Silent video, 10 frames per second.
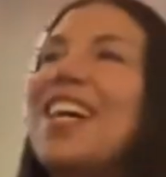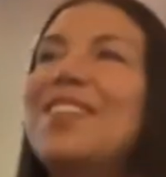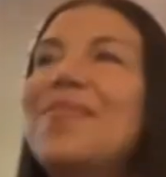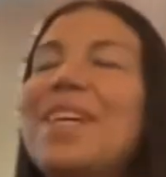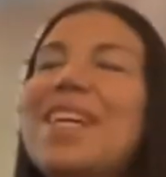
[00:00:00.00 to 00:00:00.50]

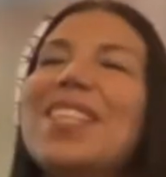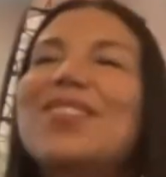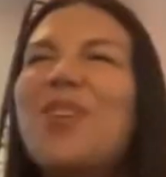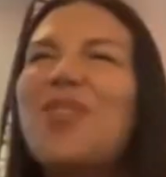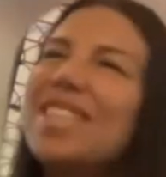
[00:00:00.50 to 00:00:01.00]
um,
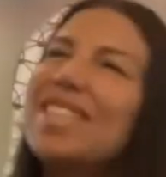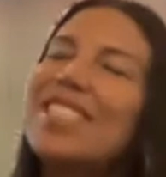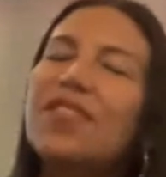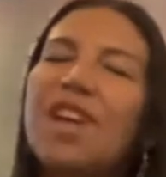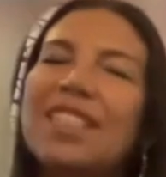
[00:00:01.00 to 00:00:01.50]
there's always
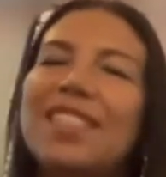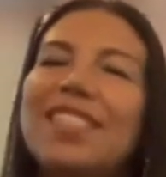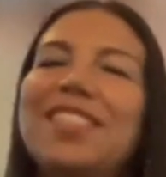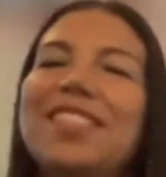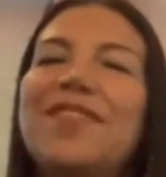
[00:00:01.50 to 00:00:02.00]
these
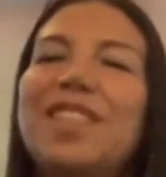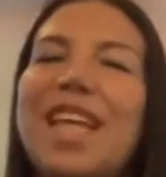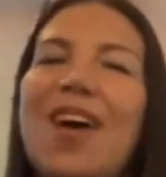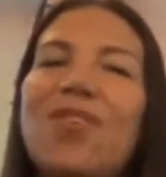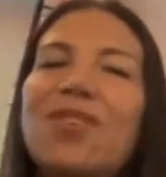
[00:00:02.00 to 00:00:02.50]
vestiges of
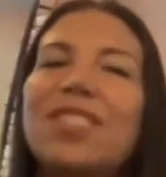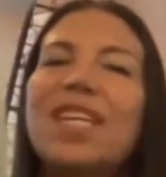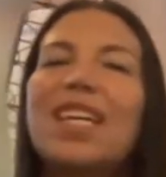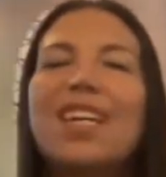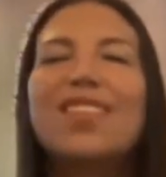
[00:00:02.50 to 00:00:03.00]
doubt
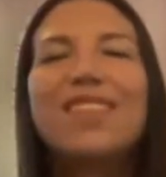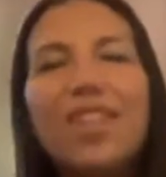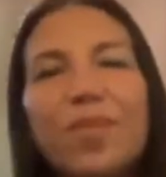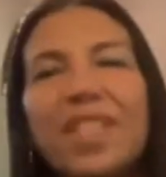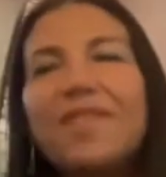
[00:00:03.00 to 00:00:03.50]
a
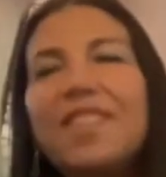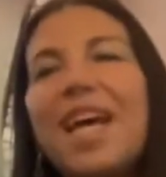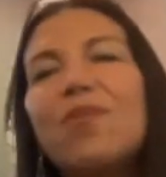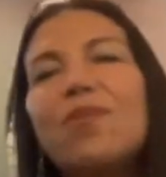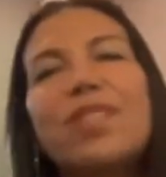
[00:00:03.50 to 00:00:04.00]
little bit of
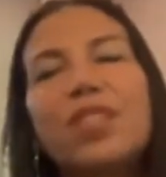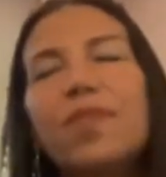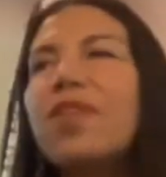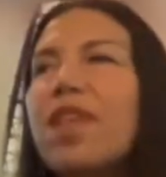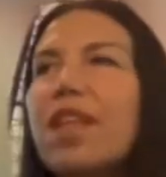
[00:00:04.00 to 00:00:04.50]
doubt will still
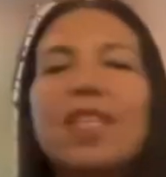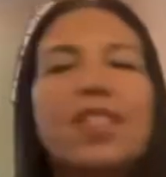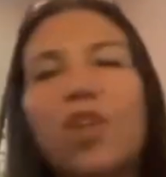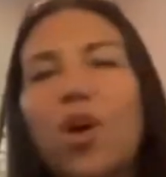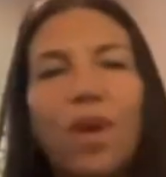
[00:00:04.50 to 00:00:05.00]
be there like
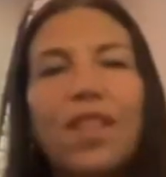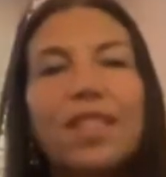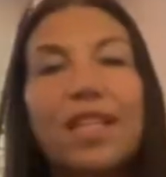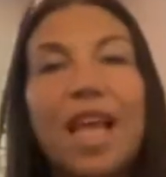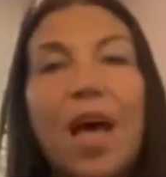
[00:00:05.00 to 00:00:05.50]
there's no way
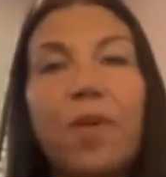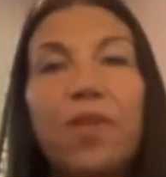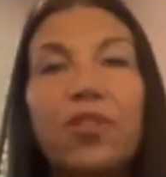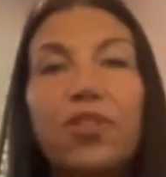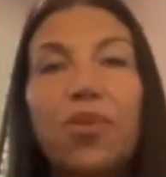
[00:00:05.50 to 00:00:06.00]
this can happen
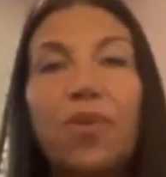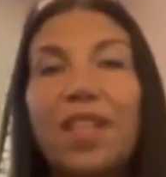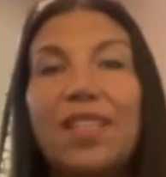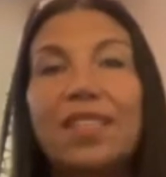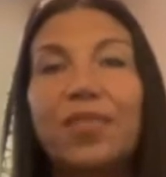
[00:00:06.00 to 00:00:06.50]
there's no way
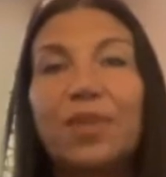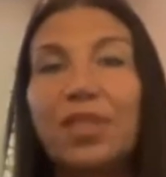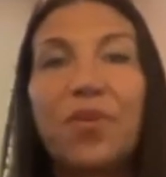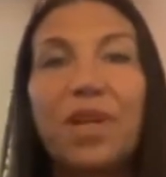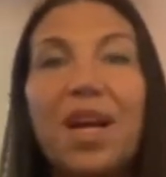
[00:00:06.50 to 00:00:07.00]
this is what's
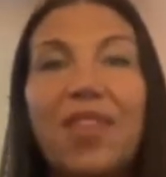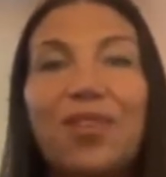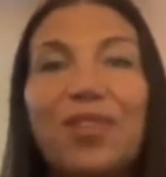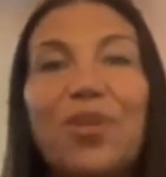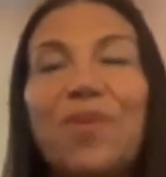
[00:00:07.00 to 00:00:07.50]
going on
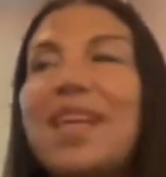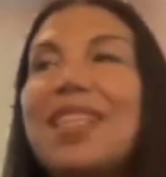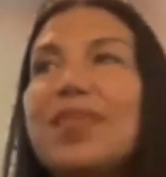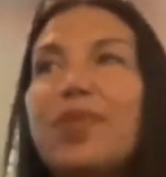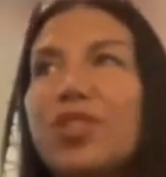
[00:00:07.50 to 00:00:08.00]
there's no way
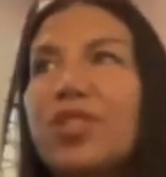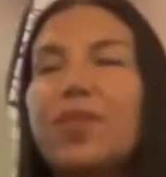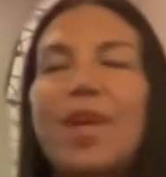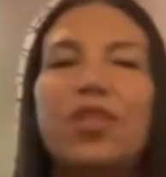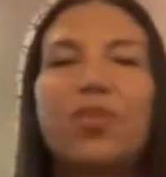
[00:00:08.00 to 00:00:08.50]
this
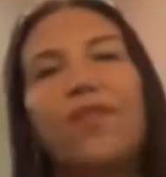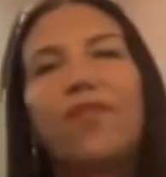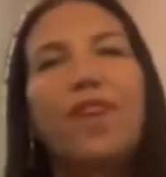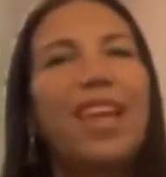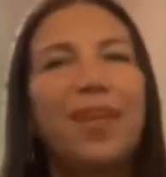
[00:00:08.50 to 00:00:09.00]
person's my twin
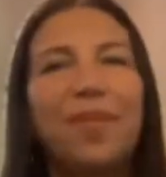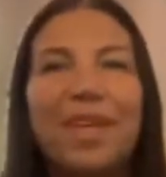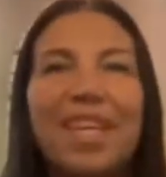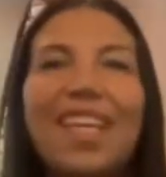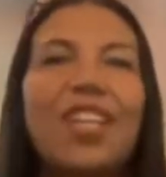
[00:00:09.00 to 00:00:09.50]
flame
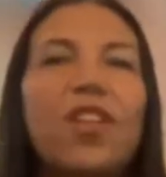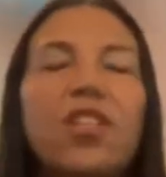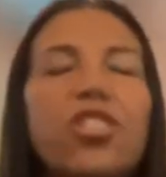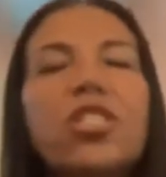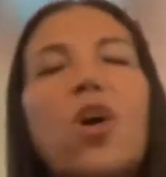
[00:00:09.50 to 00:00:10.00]
you know
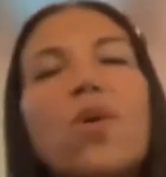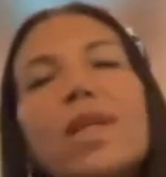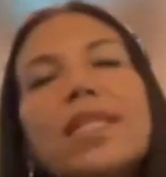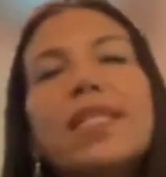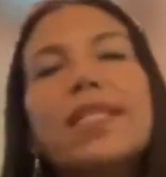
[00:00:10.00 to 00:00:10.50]
there's just
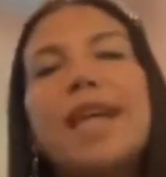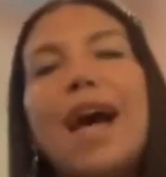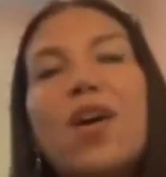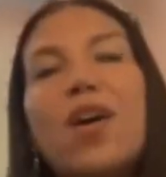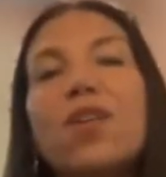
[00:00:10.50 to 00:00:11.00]
always this
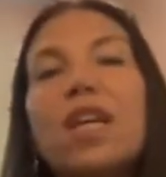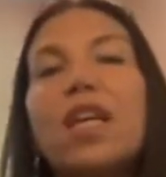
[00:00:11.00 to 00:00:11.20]
doubt